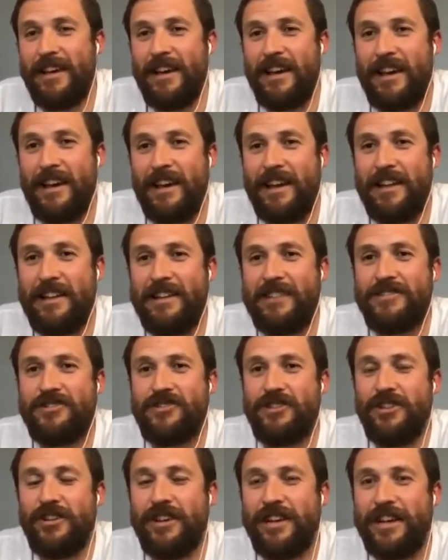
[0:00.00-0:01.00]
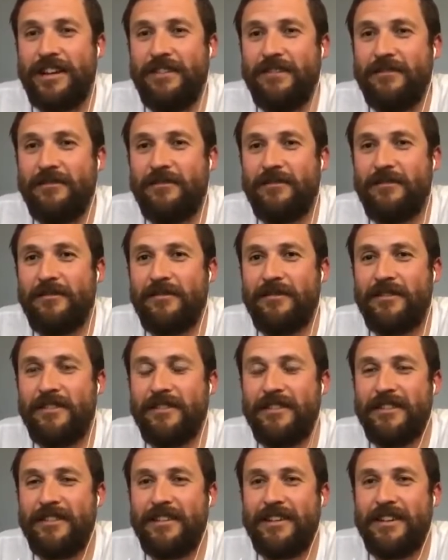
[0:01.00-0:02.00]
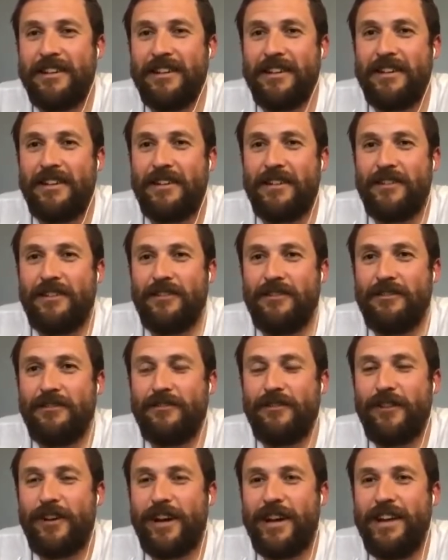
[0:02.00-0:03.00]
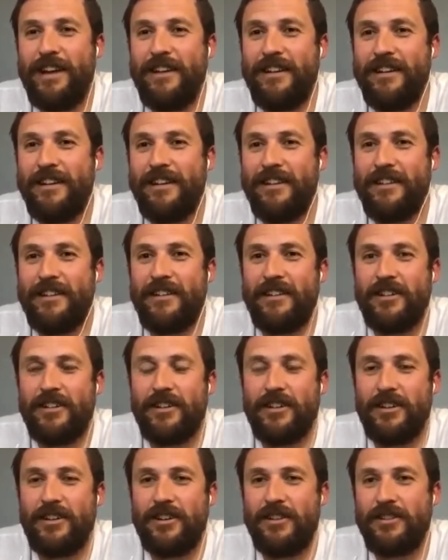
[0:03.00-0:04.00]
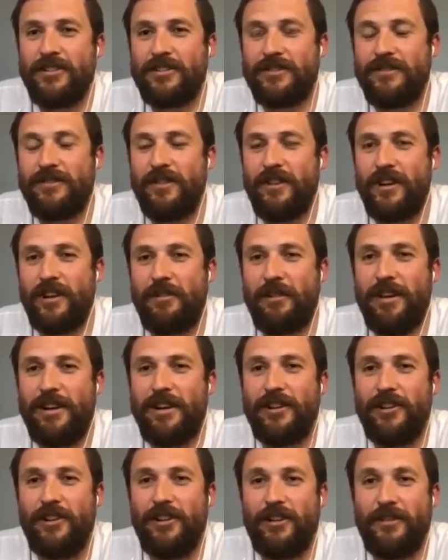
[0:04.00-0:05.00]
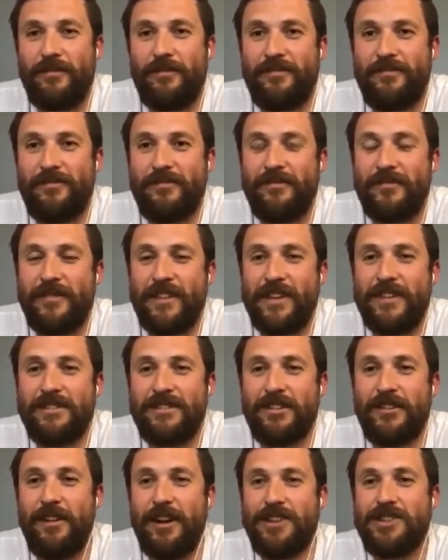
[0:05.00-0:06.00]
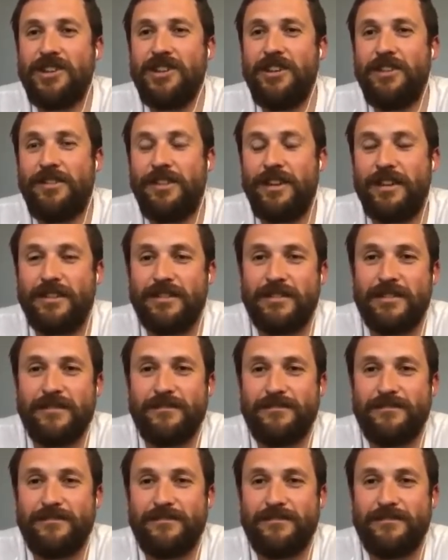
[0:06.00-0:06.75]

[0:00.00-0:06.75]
and in his journey, Fred used to fly around a lot. He used to crash into things.